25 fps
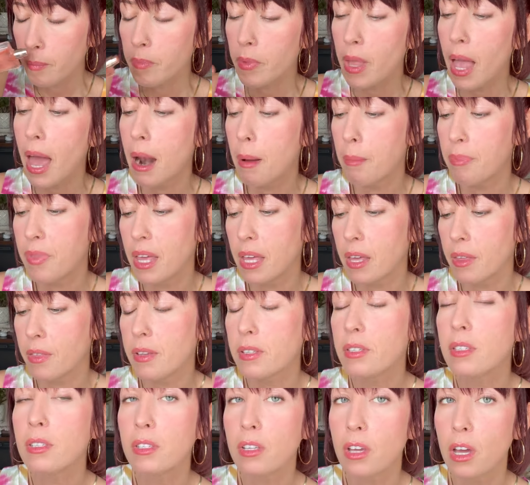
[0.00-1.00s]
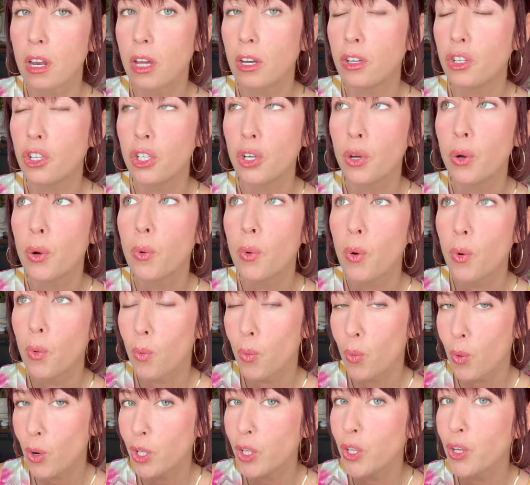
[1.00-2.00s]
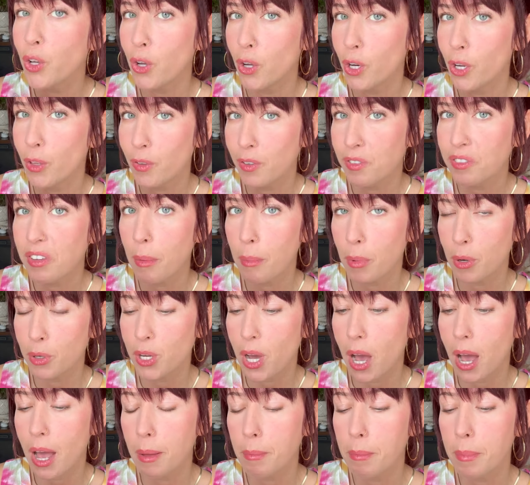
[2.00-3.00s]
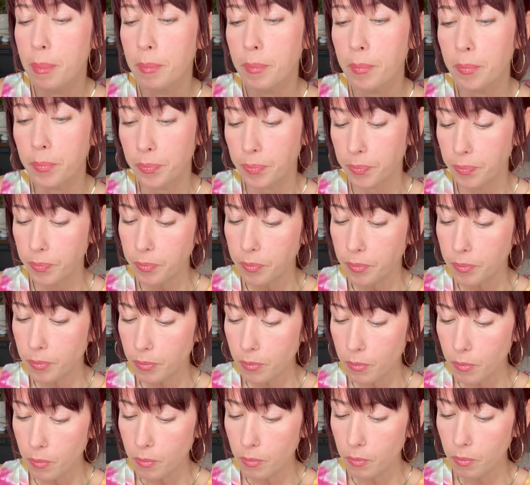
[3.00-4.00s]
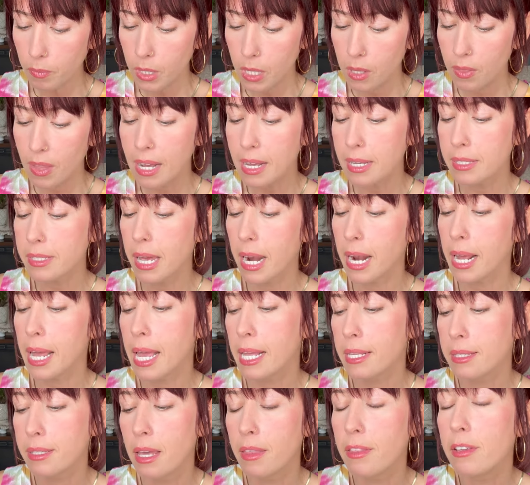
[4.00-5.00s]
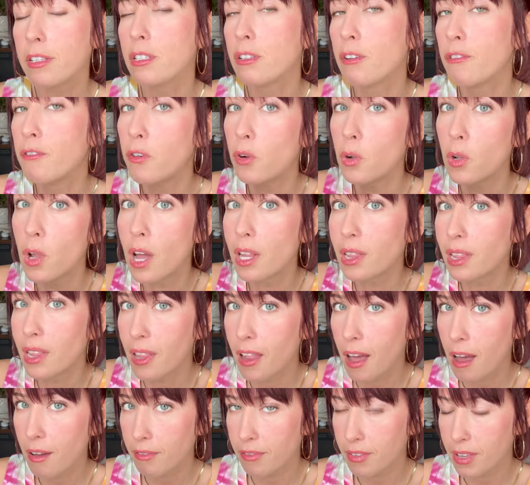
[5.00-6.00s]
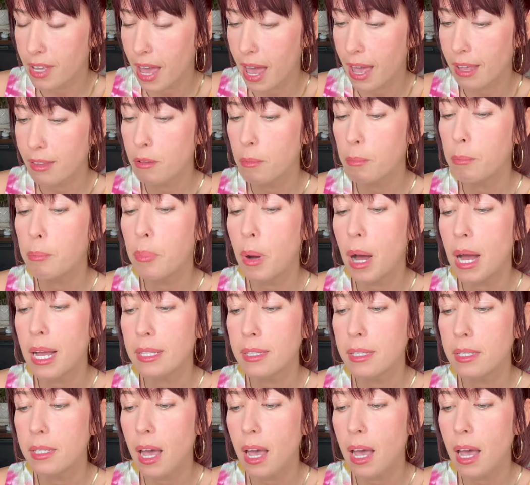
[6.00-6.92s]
And I'm thinking this is gonna do really good in the summertime. Like I said, I can't say this is a full-on love yet, but